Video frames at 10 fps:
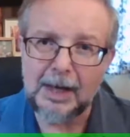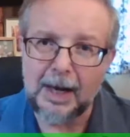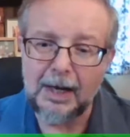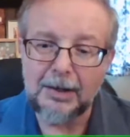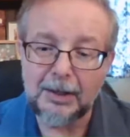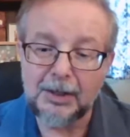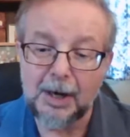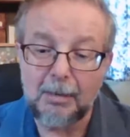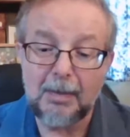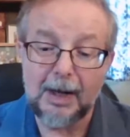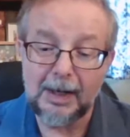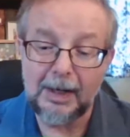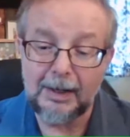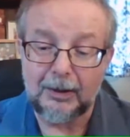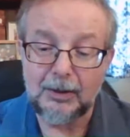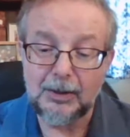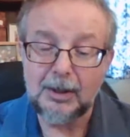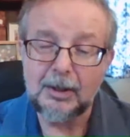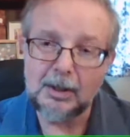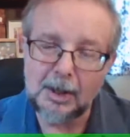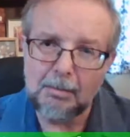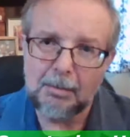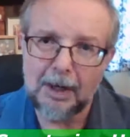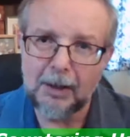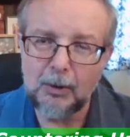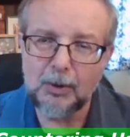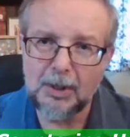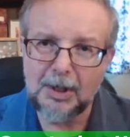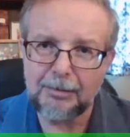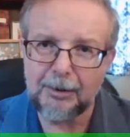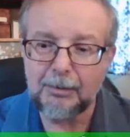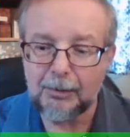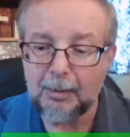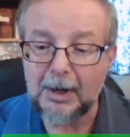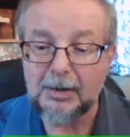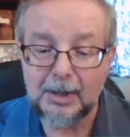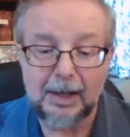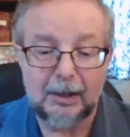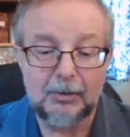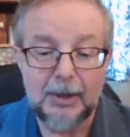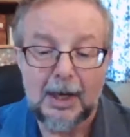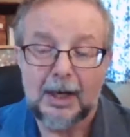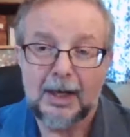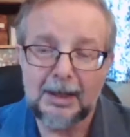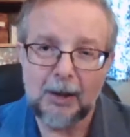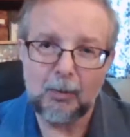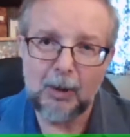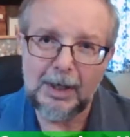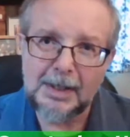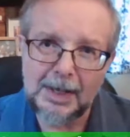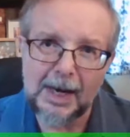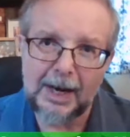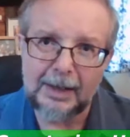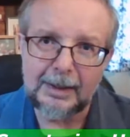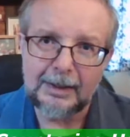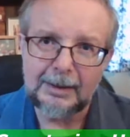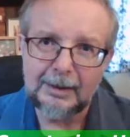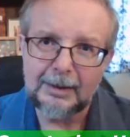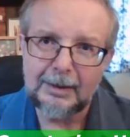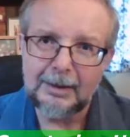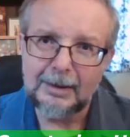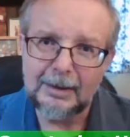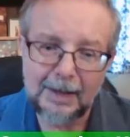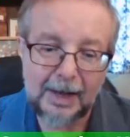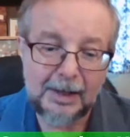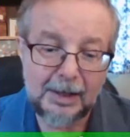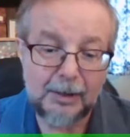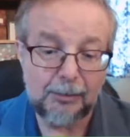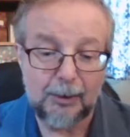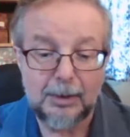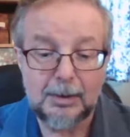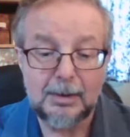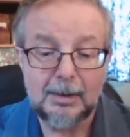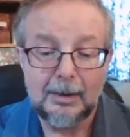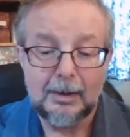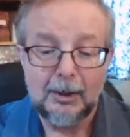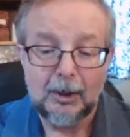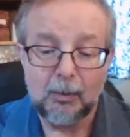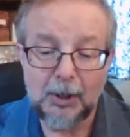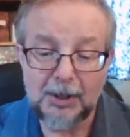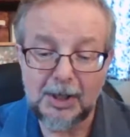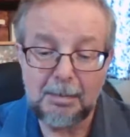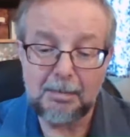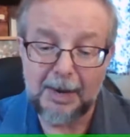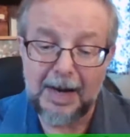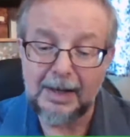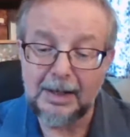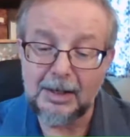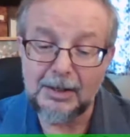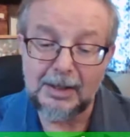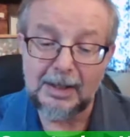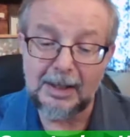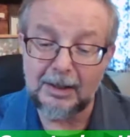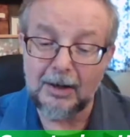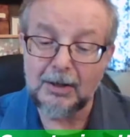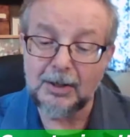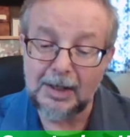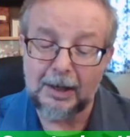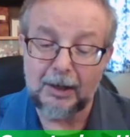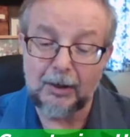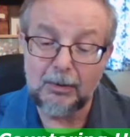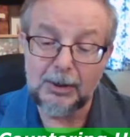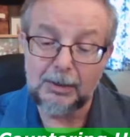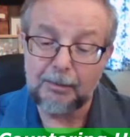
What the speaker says: onto somebody else, somebody who's different from ourselves, and then we attack that difference. We see badness in ourselves